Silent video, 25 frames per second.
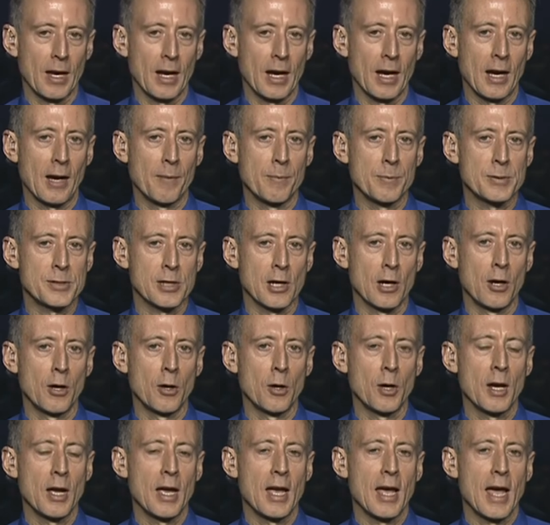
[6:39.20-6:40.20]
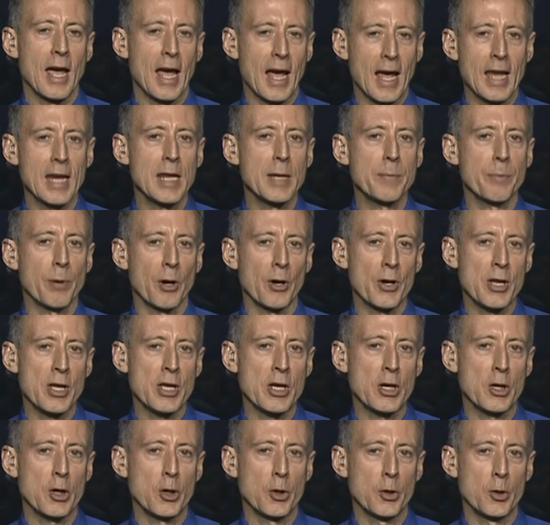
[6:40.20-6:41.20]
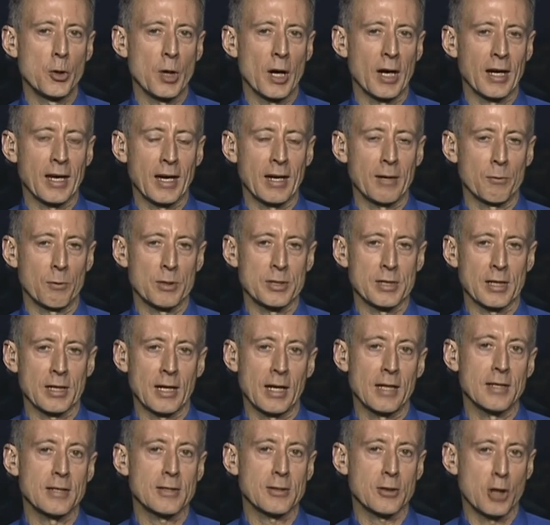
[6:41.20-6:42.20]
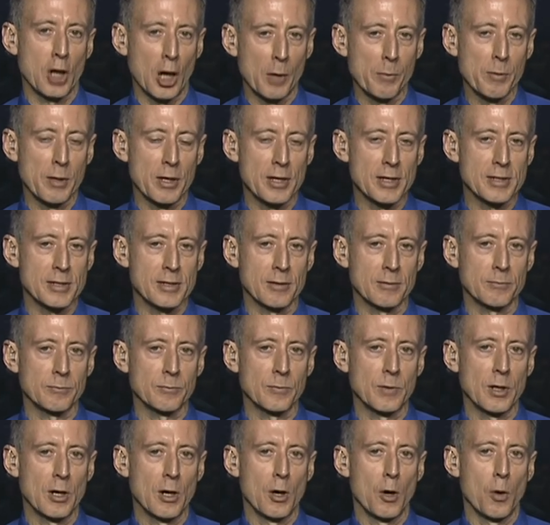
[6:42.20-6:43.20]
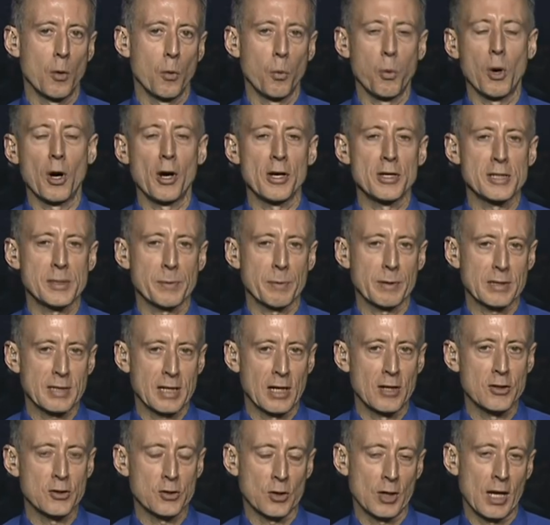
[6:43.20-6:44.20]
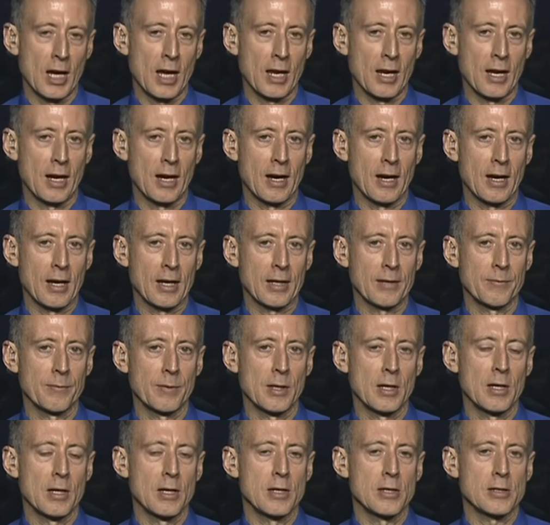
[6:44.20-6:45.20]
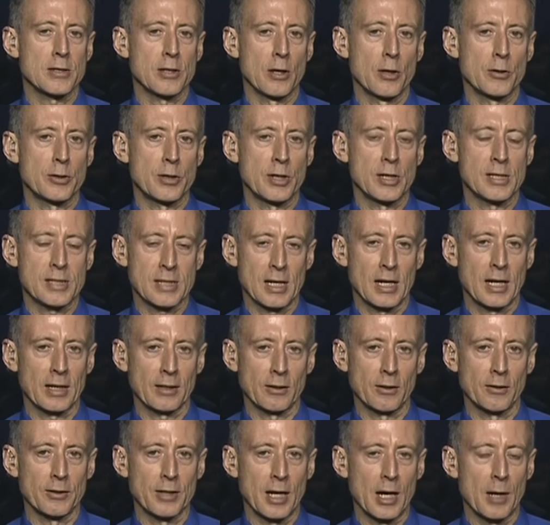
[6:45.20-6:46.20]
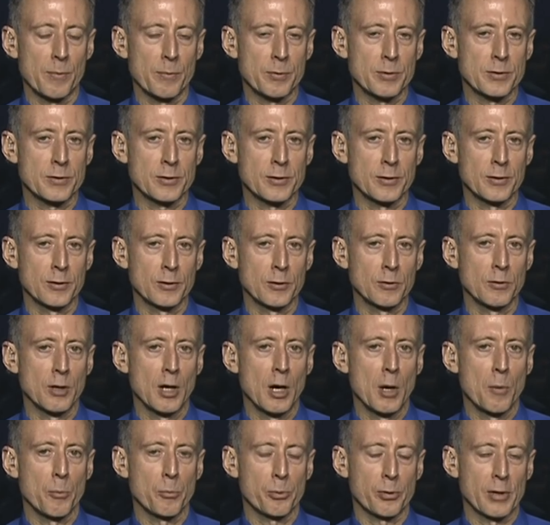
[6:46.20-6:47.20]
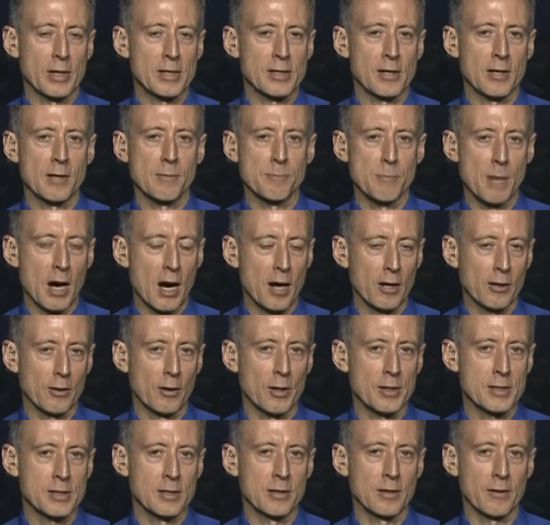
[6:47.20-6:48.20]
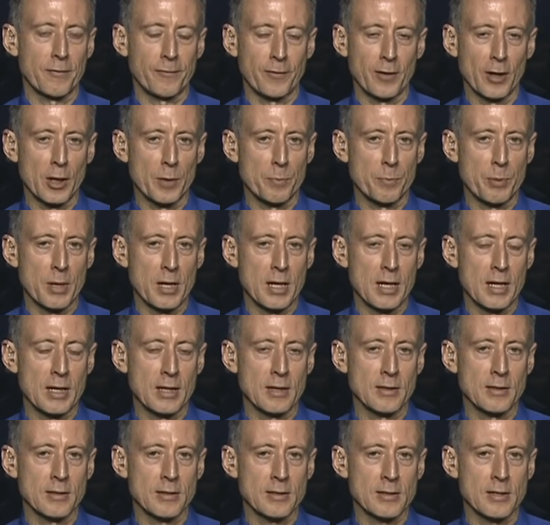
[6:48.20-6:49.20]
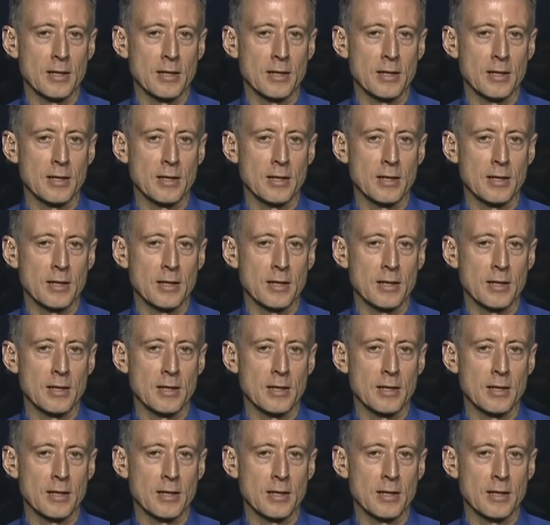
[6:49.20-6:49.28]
So anybody who was against communism was a potential ally. So she sidled up to President Marcos in the Philippines,